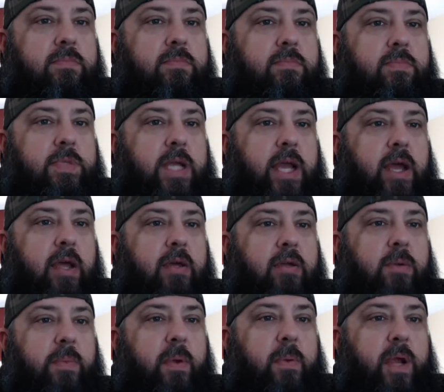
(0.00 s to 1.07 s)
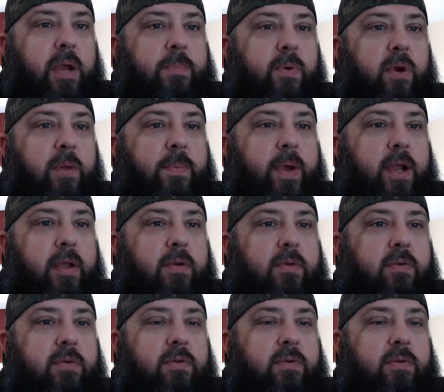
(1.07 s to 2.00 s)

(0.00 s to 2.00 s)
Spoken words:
Yeah, you'll be able to get a pretty penny